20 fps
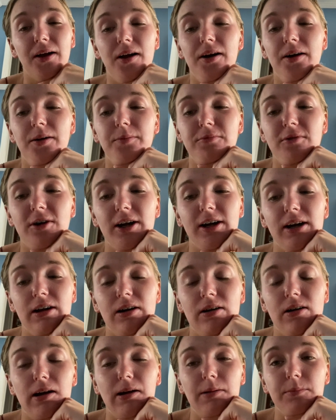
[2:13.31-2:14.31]
Um, right
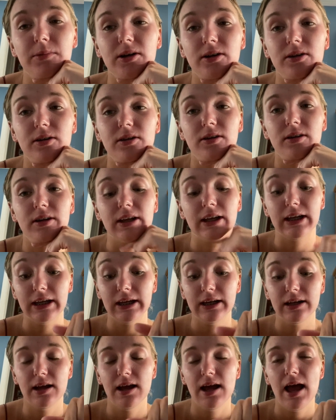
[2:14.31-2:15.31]
now I'm gonna
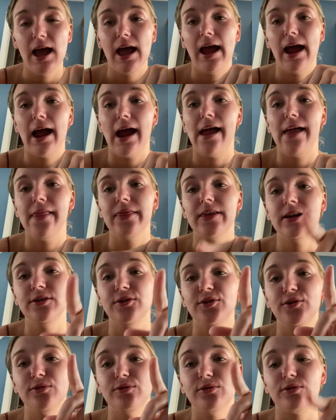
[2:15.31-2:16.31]
eat and then
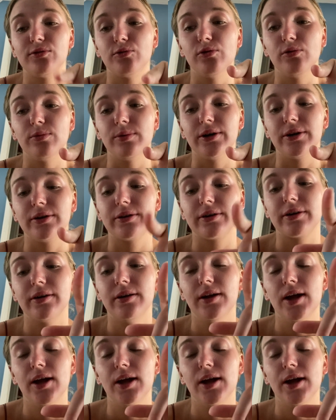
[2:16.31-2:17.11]
do schoolwork.